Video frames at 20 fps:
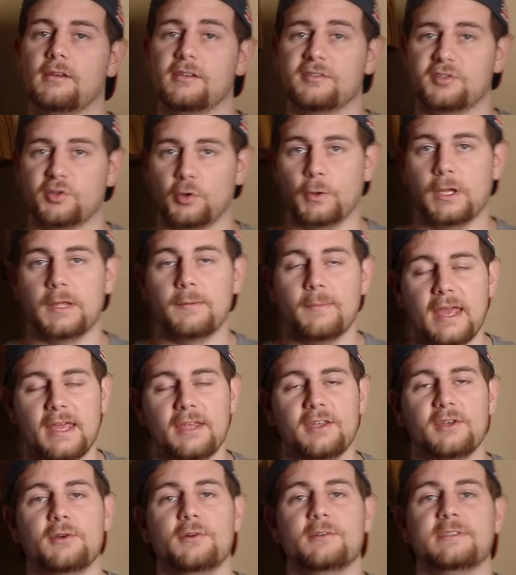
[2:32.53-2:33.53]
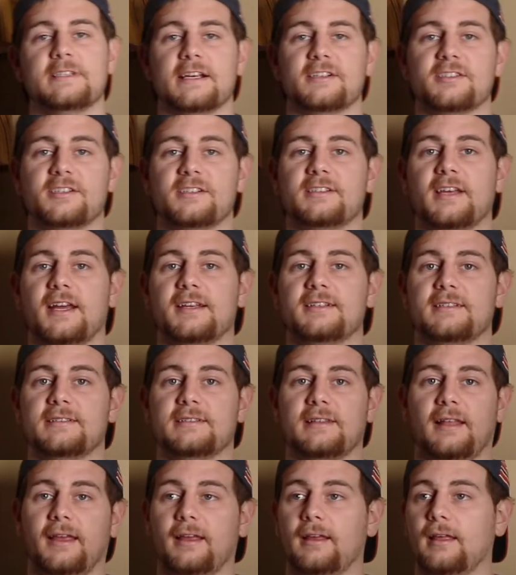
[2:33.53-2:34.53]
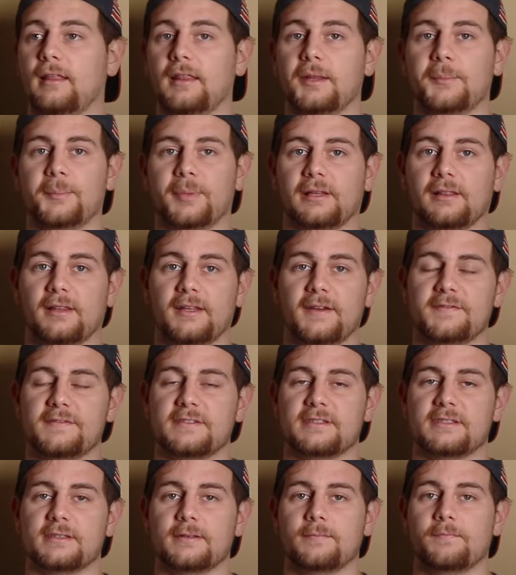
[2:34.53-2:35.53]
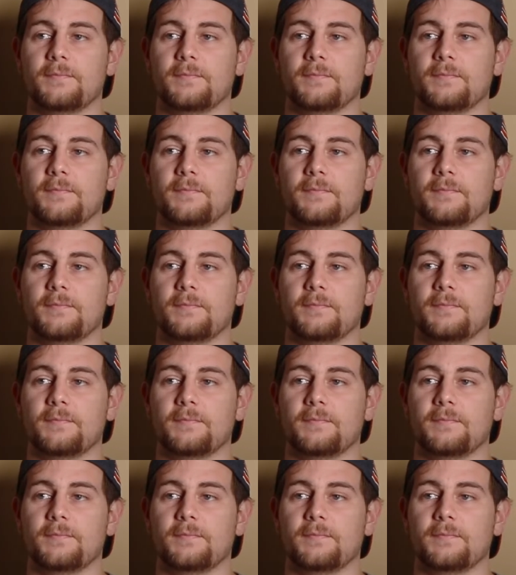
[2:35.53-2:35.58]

So we may use exercises like Olympic lifts,